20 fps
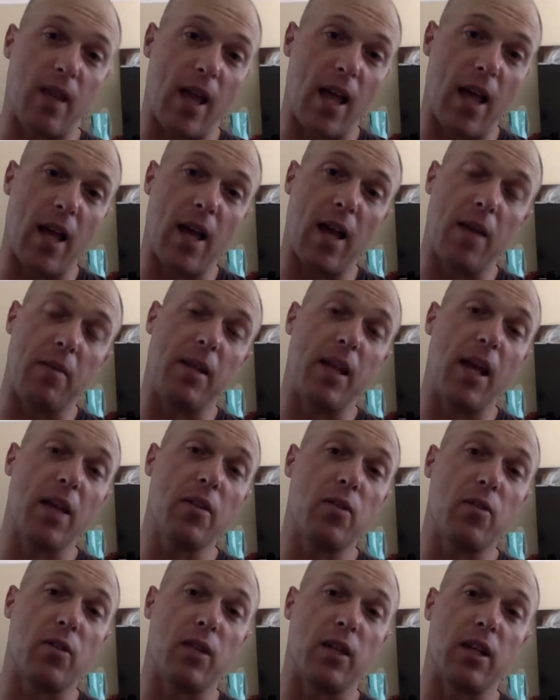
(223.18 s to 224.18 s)
And the
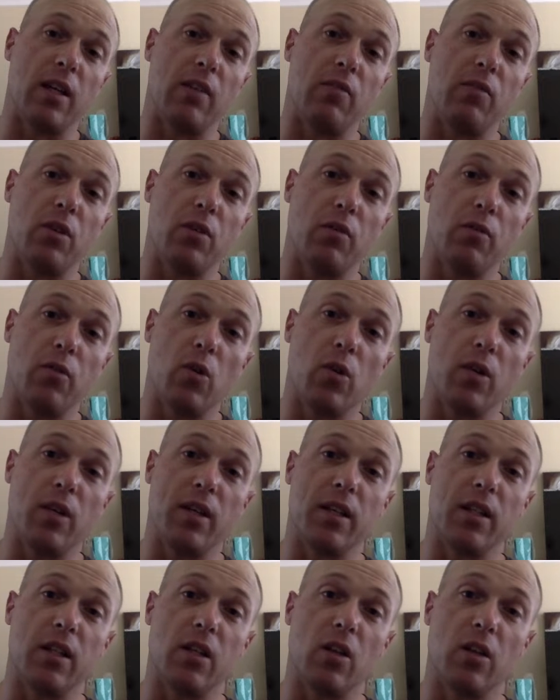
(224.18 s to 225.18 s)
other thing, if you're
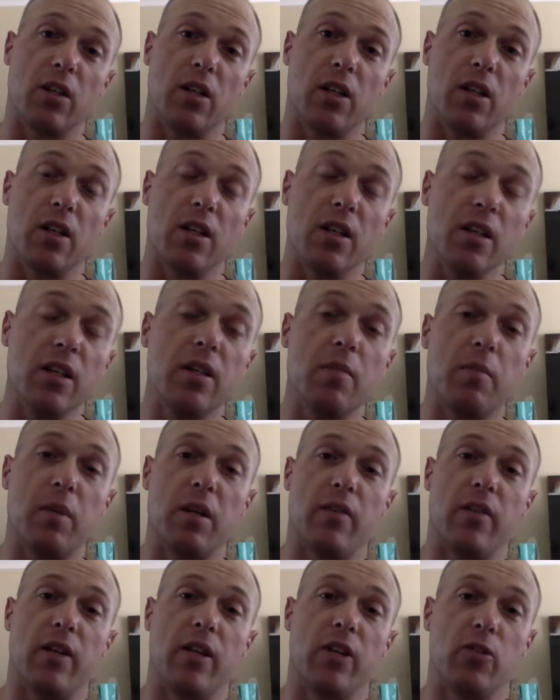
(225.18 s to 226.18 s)
finding like you need a
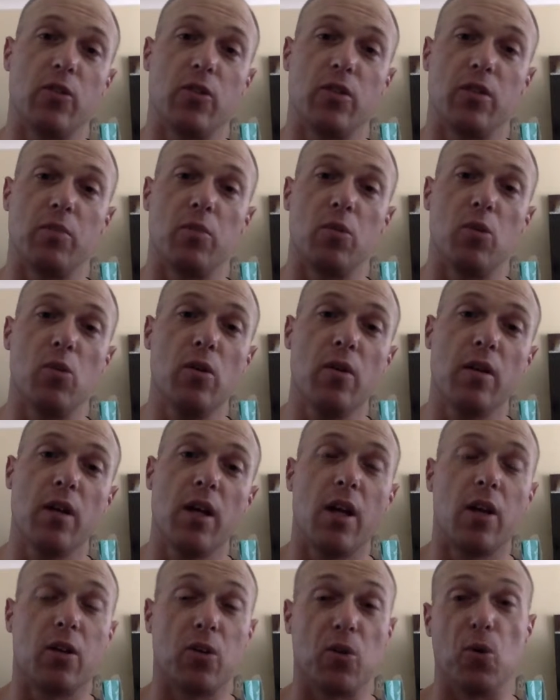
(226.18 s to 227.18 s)
bit of extra support,
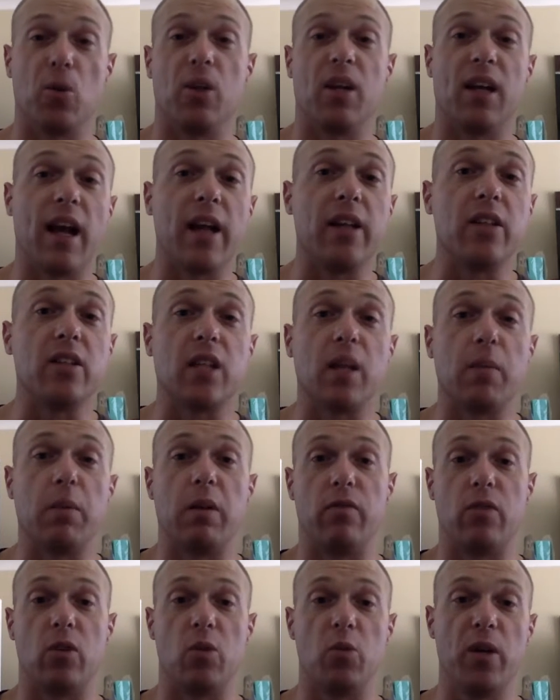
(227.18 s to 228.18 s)
call an 8-step
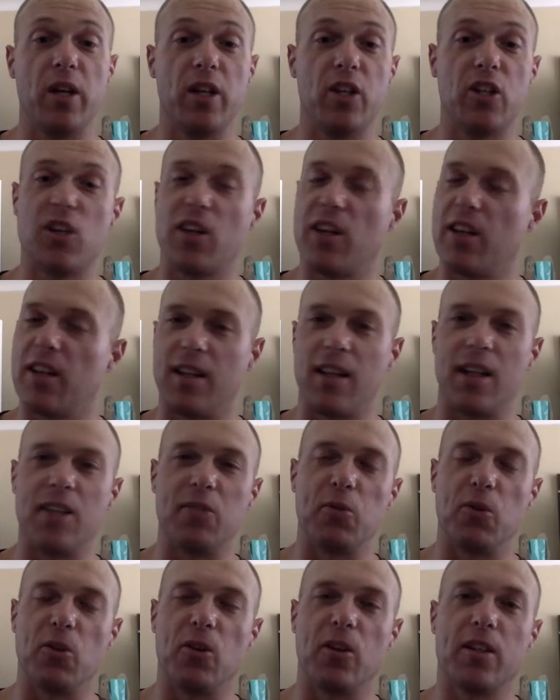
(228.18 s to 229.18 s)
if you wish.
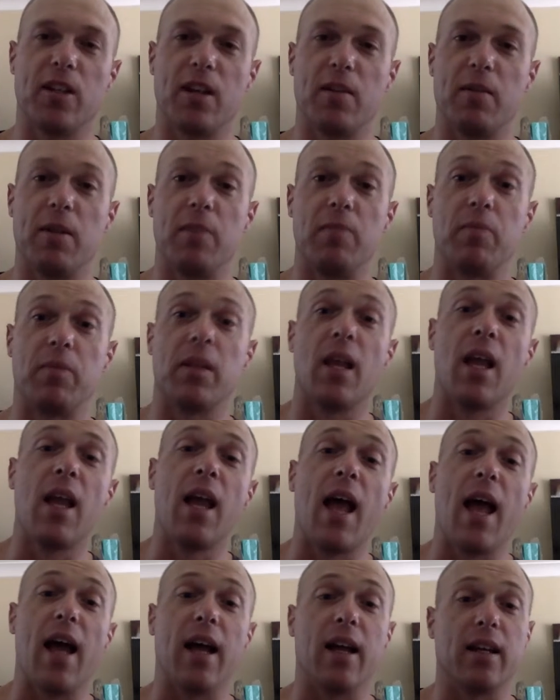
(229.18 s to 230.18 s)
That's where I come in,
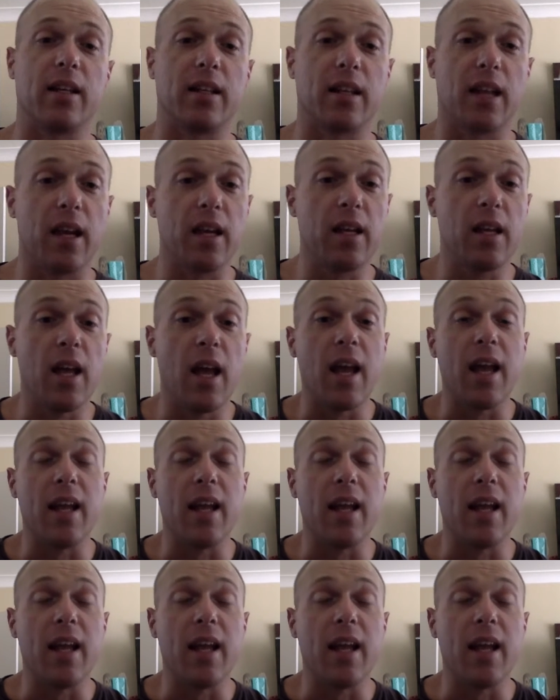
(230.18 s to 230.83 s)
okay?